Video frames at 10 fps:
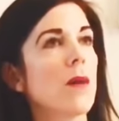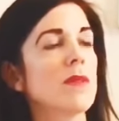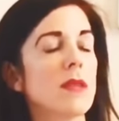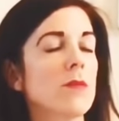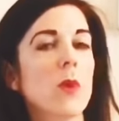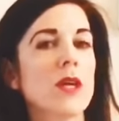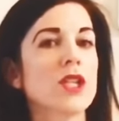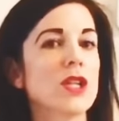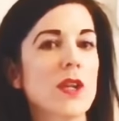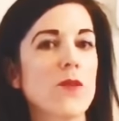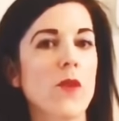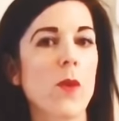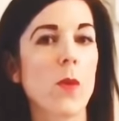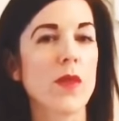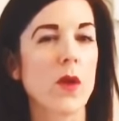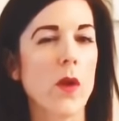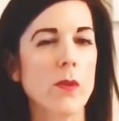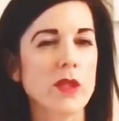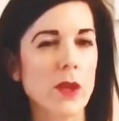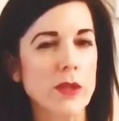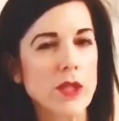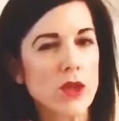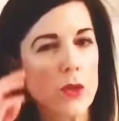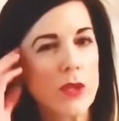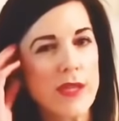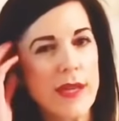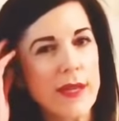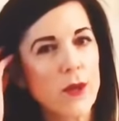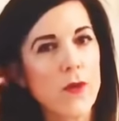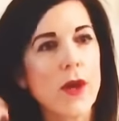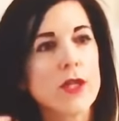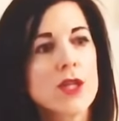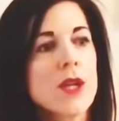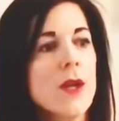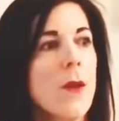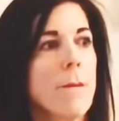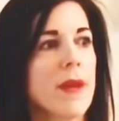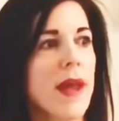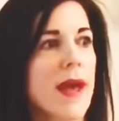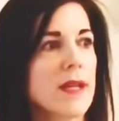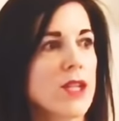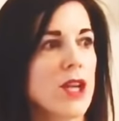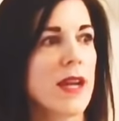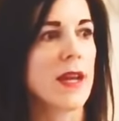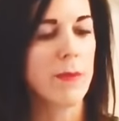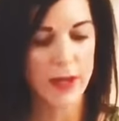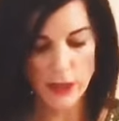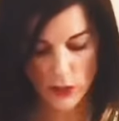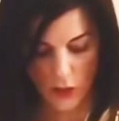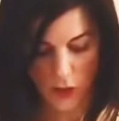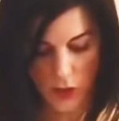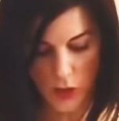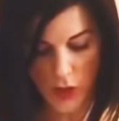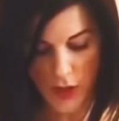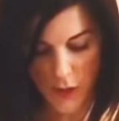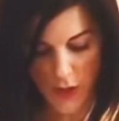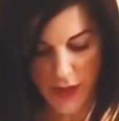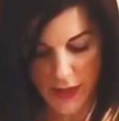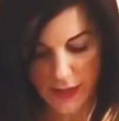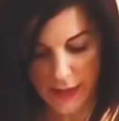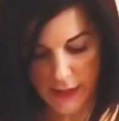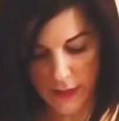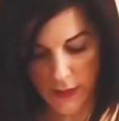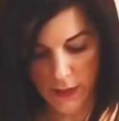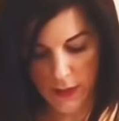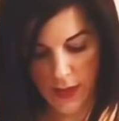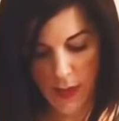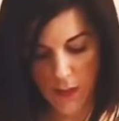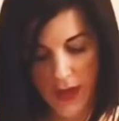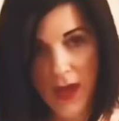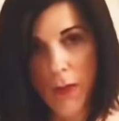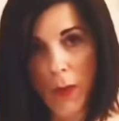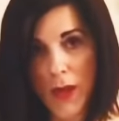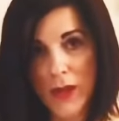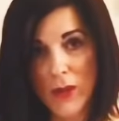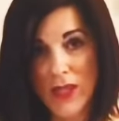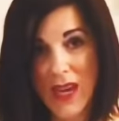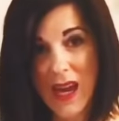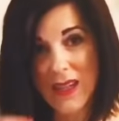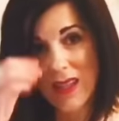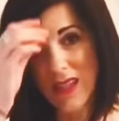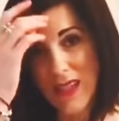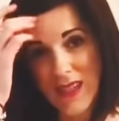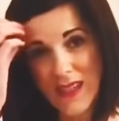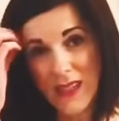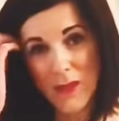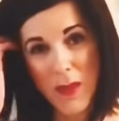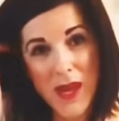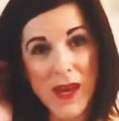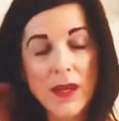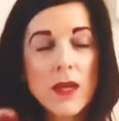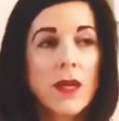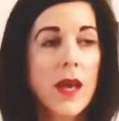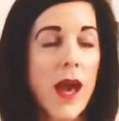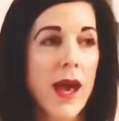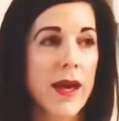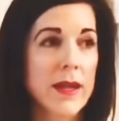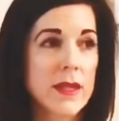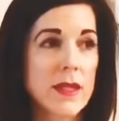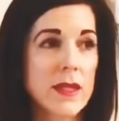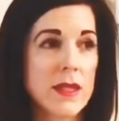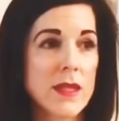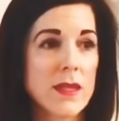some question over whether I was going to shorten it in the crotch, but actually, because you do kind of get this gaping here, but when you stand that does disappear, and